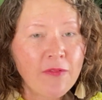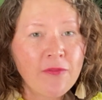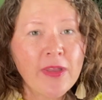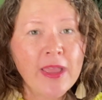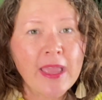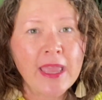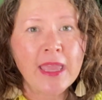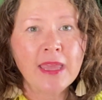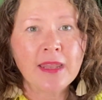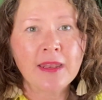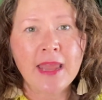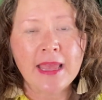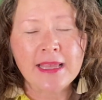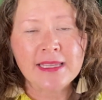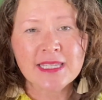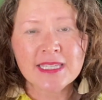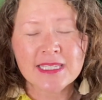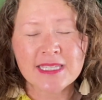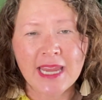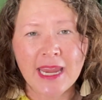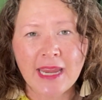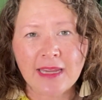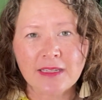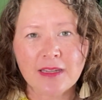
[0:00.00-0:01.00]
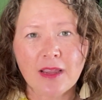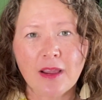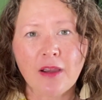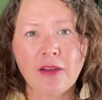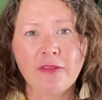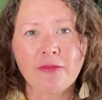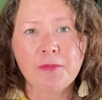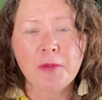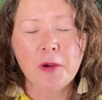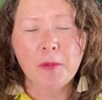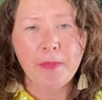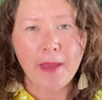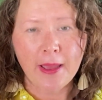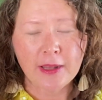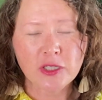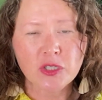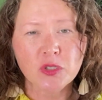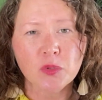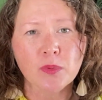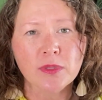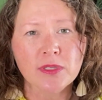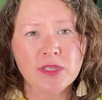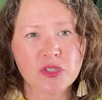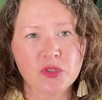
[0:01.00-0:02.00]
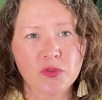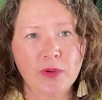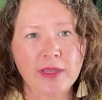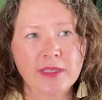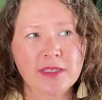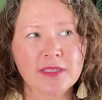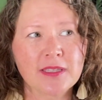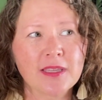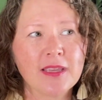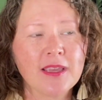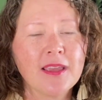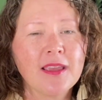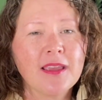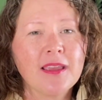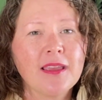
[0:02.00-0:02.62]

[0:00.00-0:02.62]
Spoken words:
in a state of perpetual stress,